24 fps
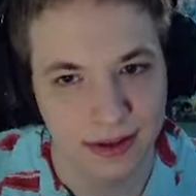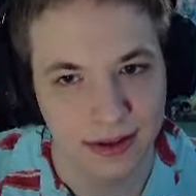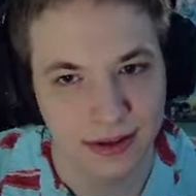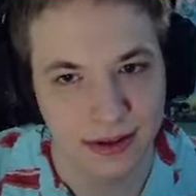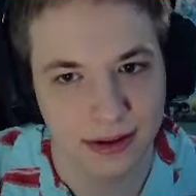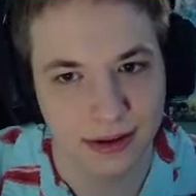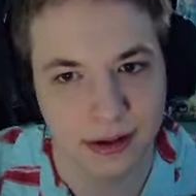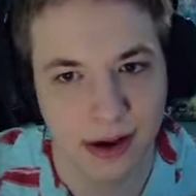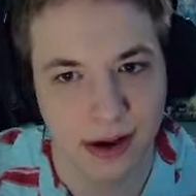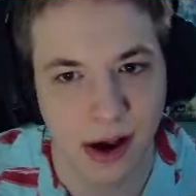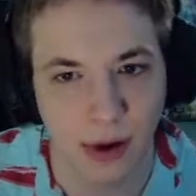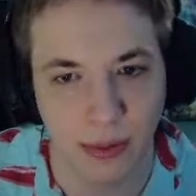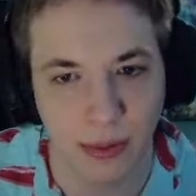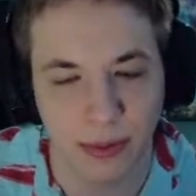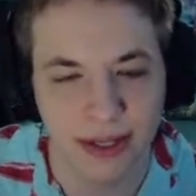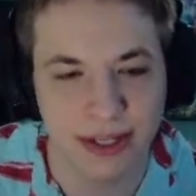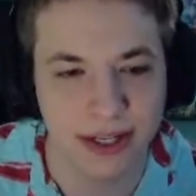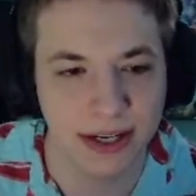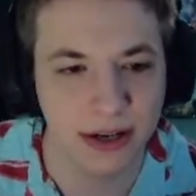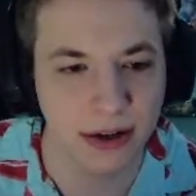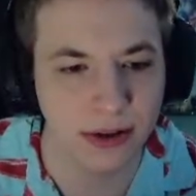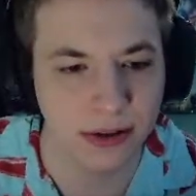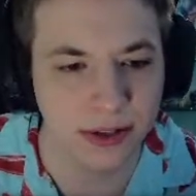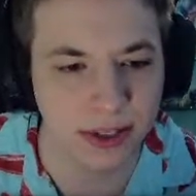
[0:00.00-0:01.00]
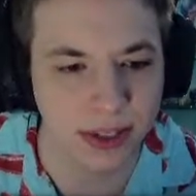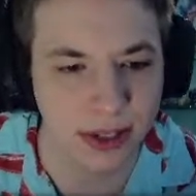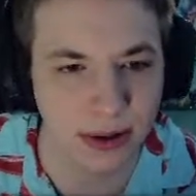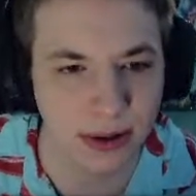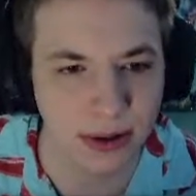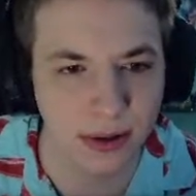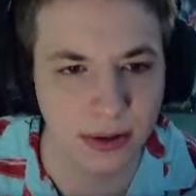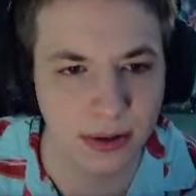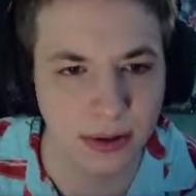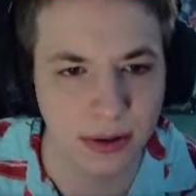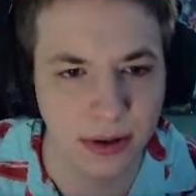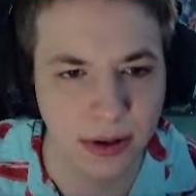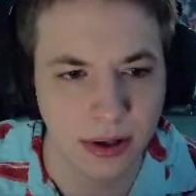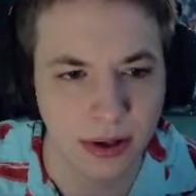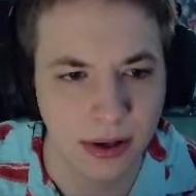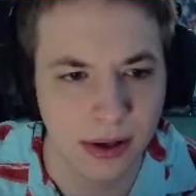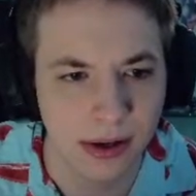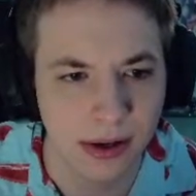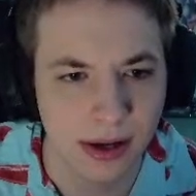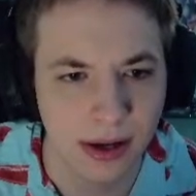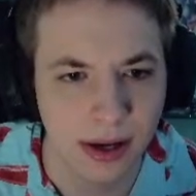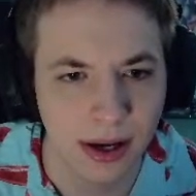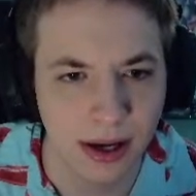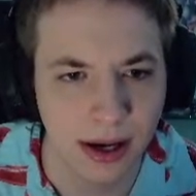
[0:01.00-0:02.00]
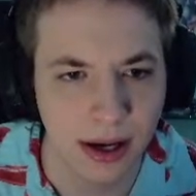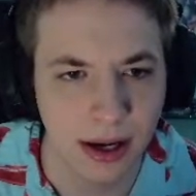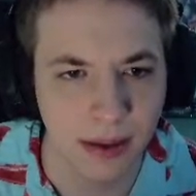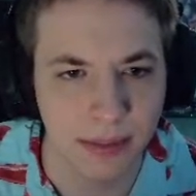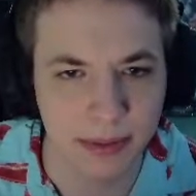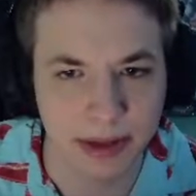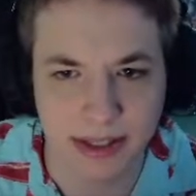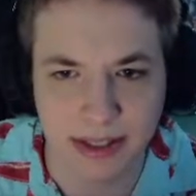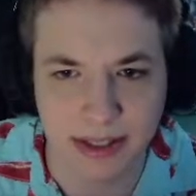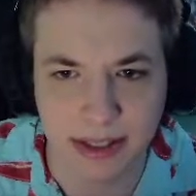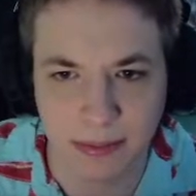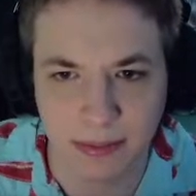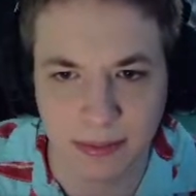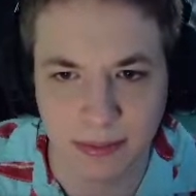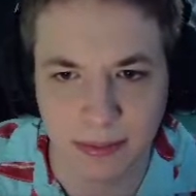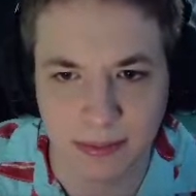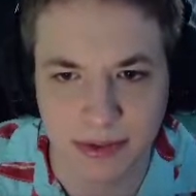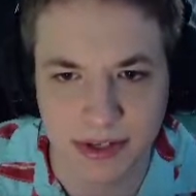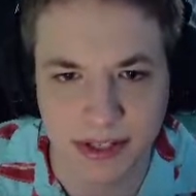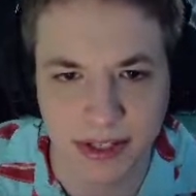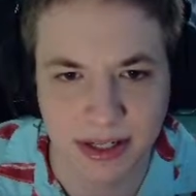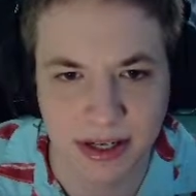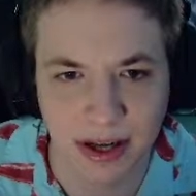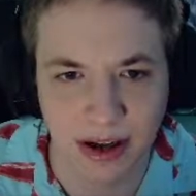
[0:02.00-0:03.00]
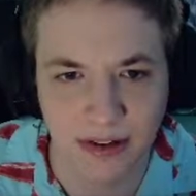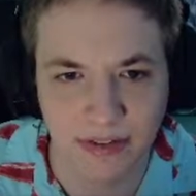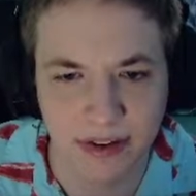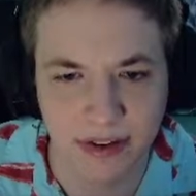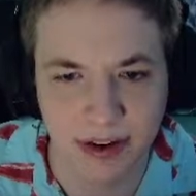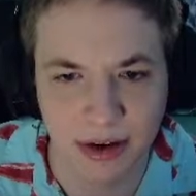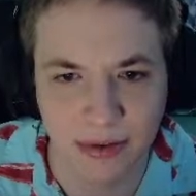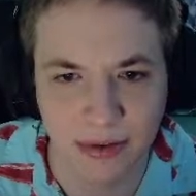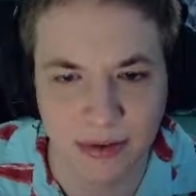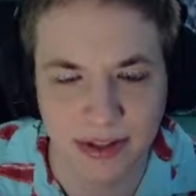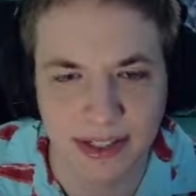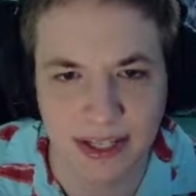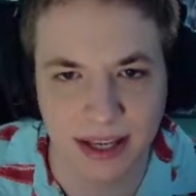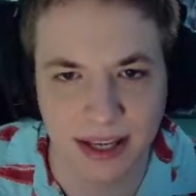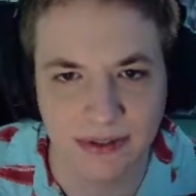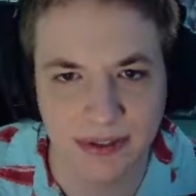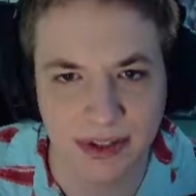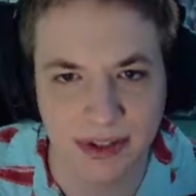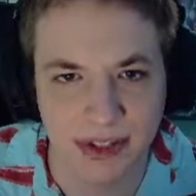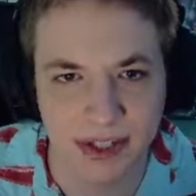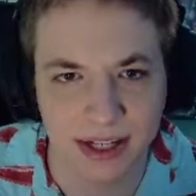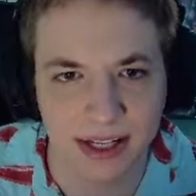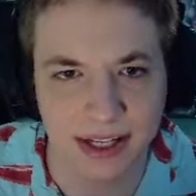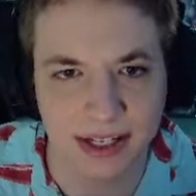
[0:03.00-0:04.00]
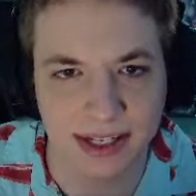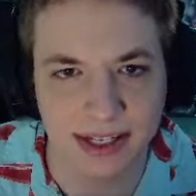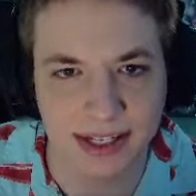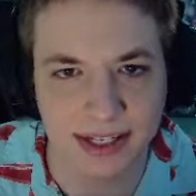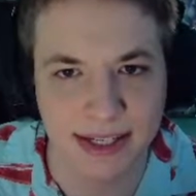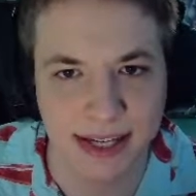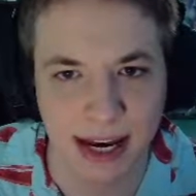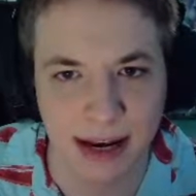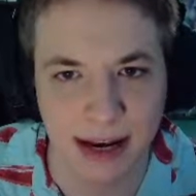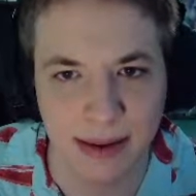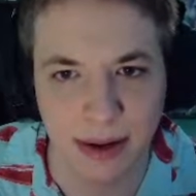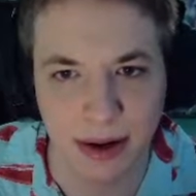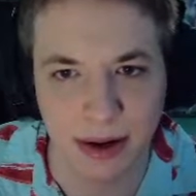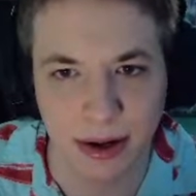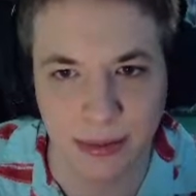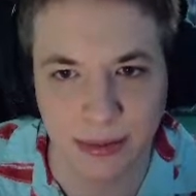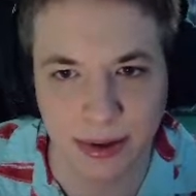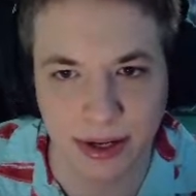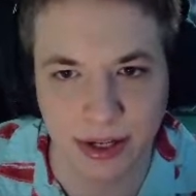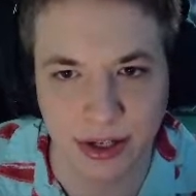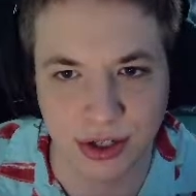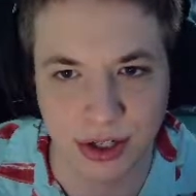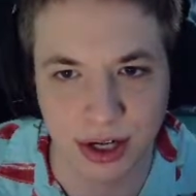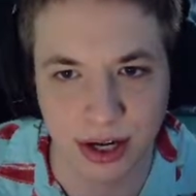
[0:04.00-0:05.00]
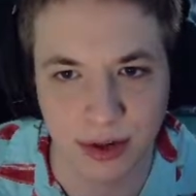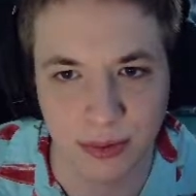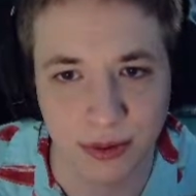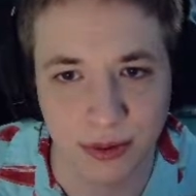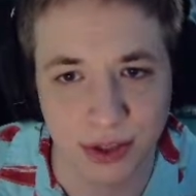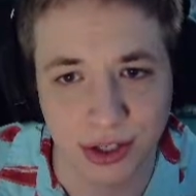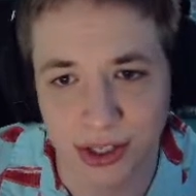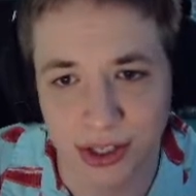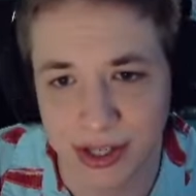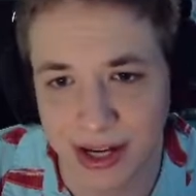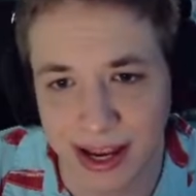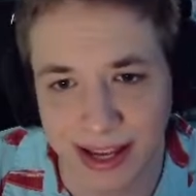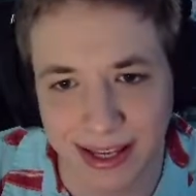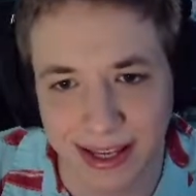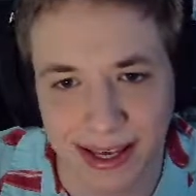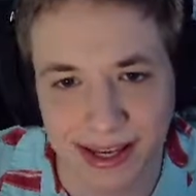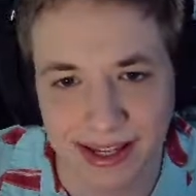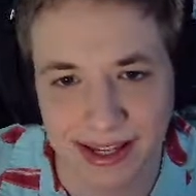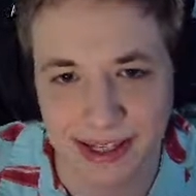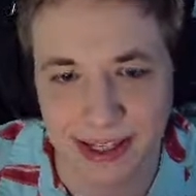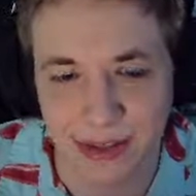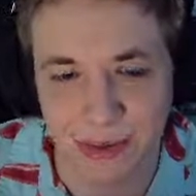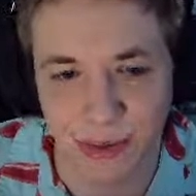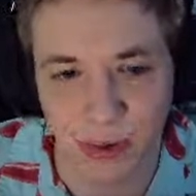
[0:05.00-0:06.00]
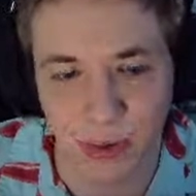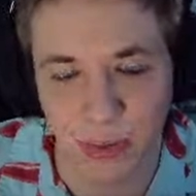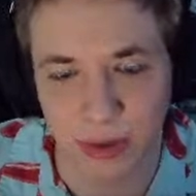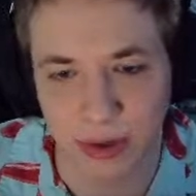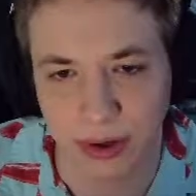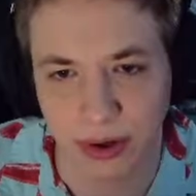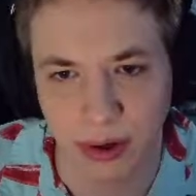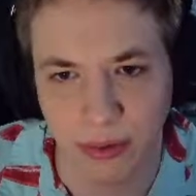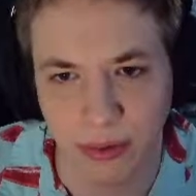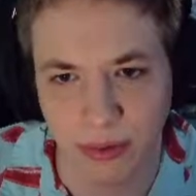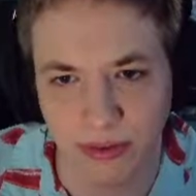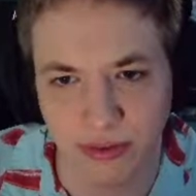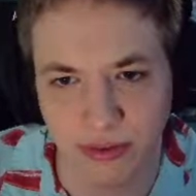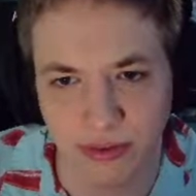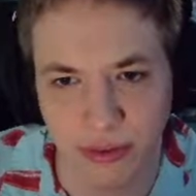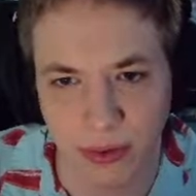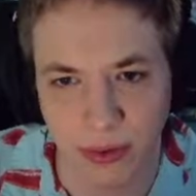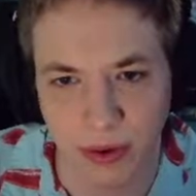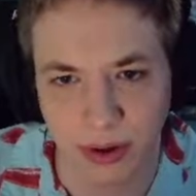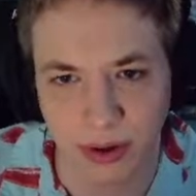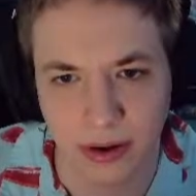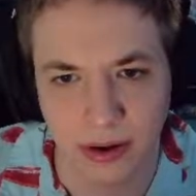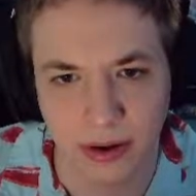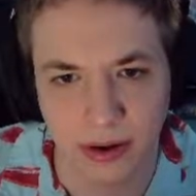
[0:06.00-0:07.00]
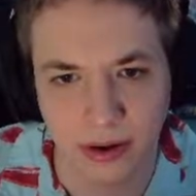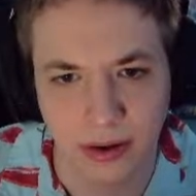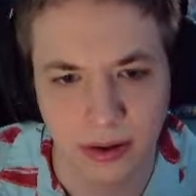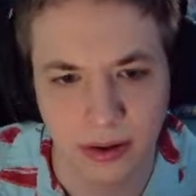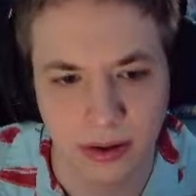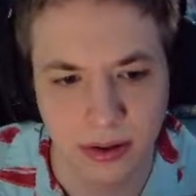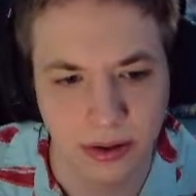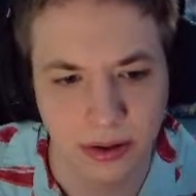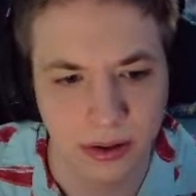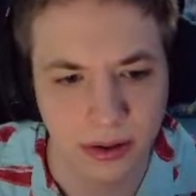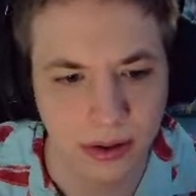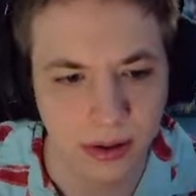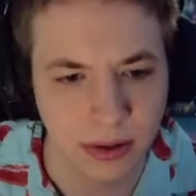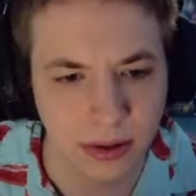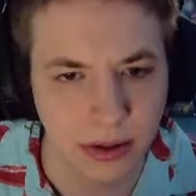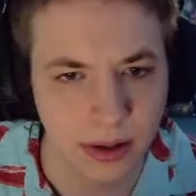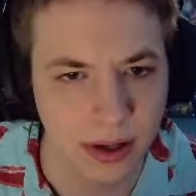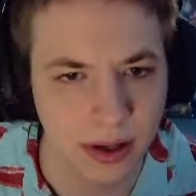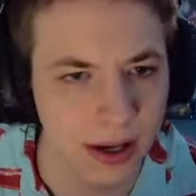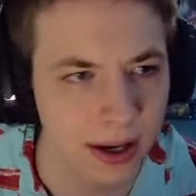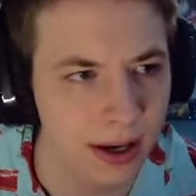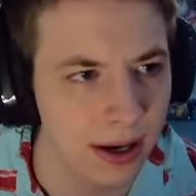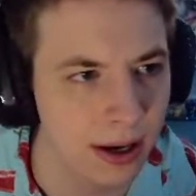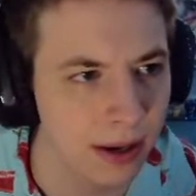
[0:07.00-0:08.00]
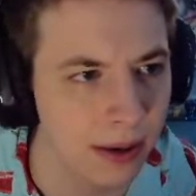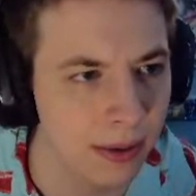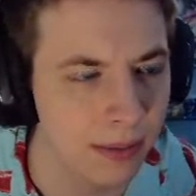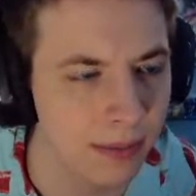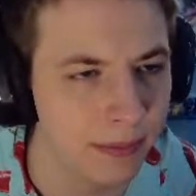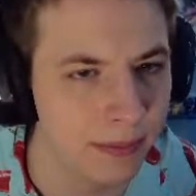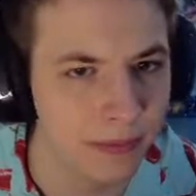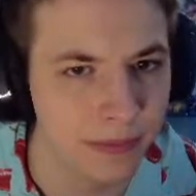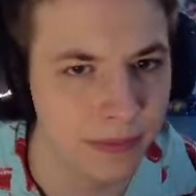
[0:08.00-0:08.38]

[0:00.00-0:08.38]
Oh, we did also um, get some stuff here. This gives us an insane amount of regen, which I guess is what we're going for. Um,